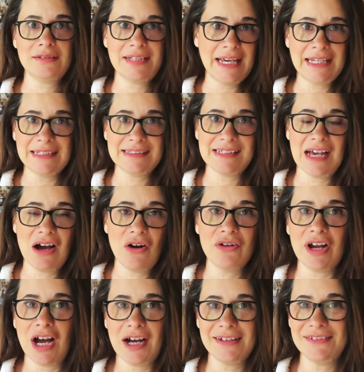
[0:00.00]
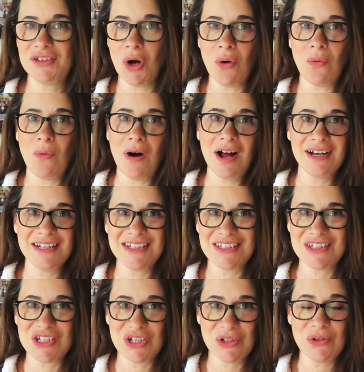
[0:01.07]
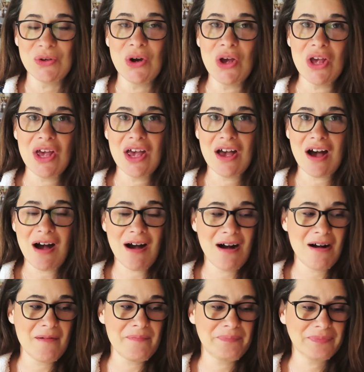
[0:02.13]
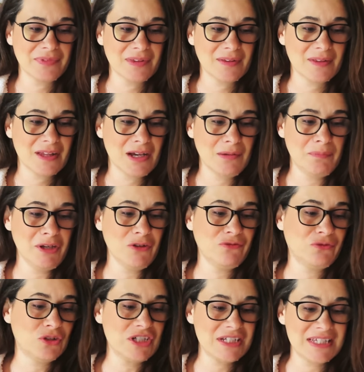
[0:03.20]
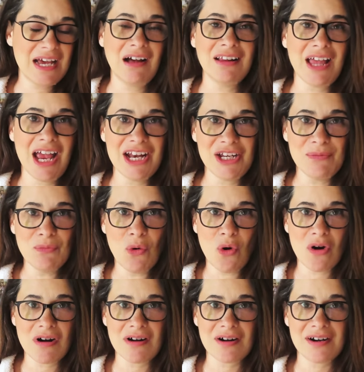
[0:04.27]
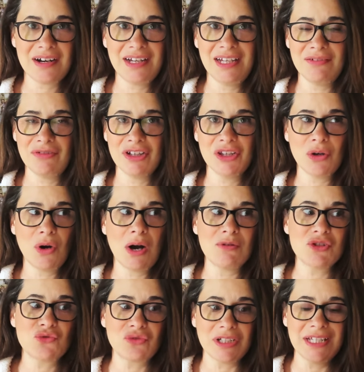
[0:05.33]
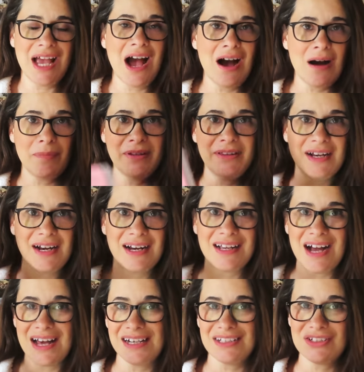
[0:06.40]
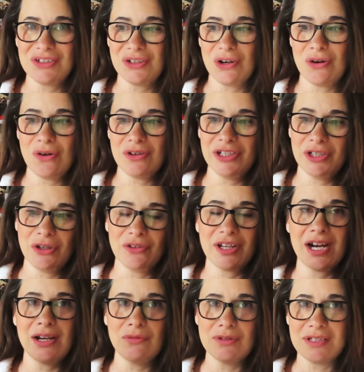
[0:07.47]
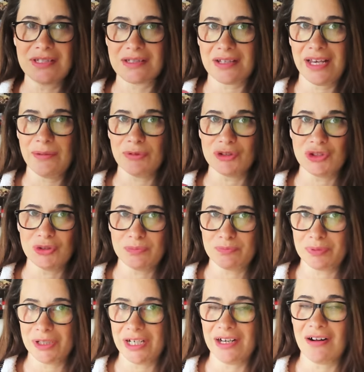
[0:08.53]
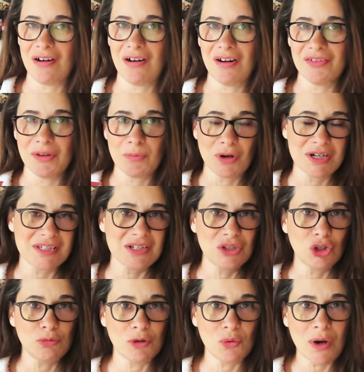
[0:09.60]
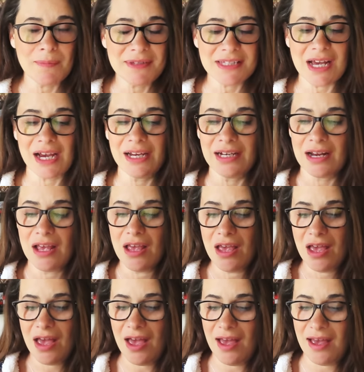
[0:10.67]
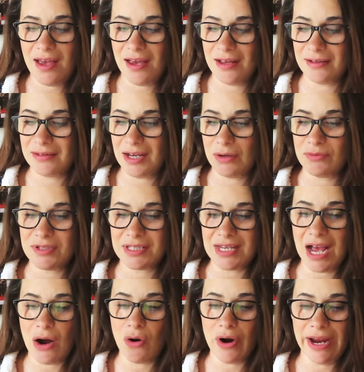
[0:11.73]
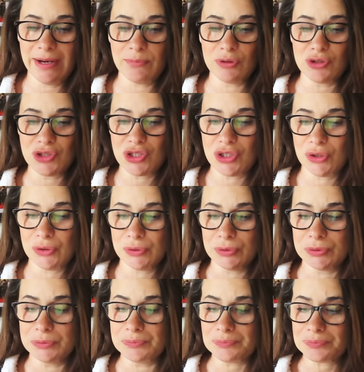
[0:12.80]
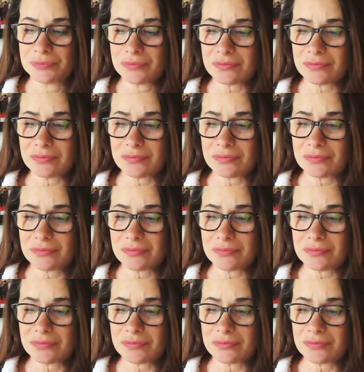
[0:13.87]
take it down. I don't want it to be for sale anymore, even though I was really happy that I got it to go, you know, that I was able to put it on the Barnes and Noble website, and I was now able to